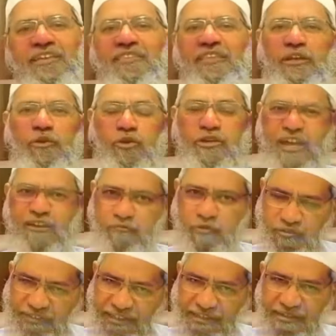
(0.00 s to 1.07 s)
they don't have
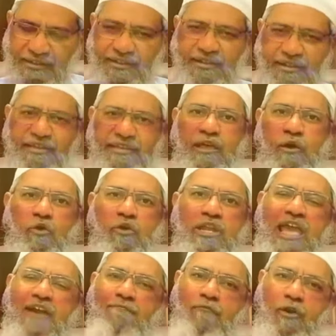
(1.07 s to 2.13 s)
music, they
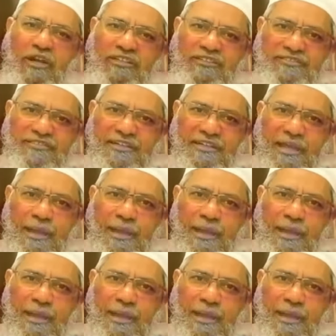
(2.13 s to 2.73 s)
only have voice,